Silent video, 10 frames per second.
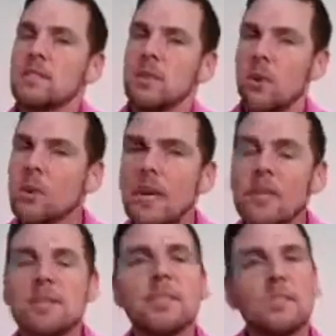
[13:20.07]
So,
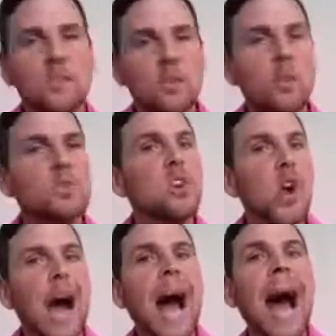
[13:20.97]
okay, you see, those
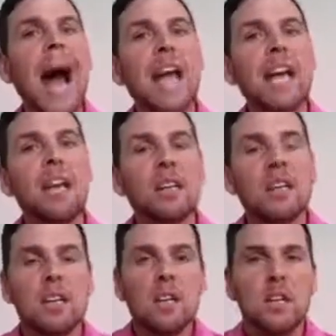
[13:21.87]
are
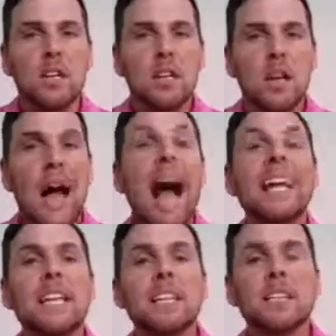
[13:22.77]

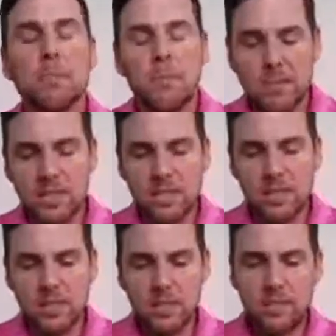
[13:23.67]
high income
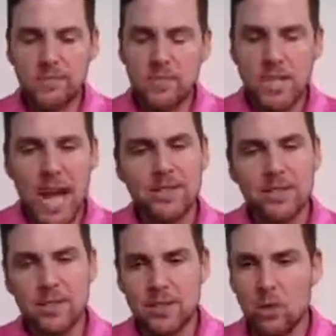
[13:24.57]
positions,
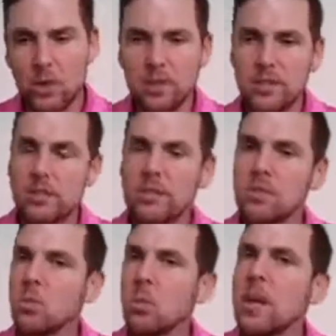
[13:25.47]
doctors, lawyers.
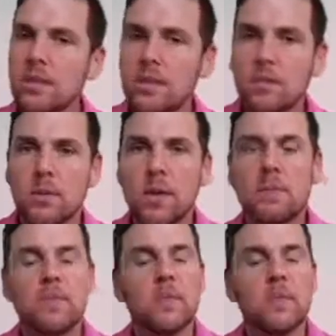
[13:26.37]
So what else, right?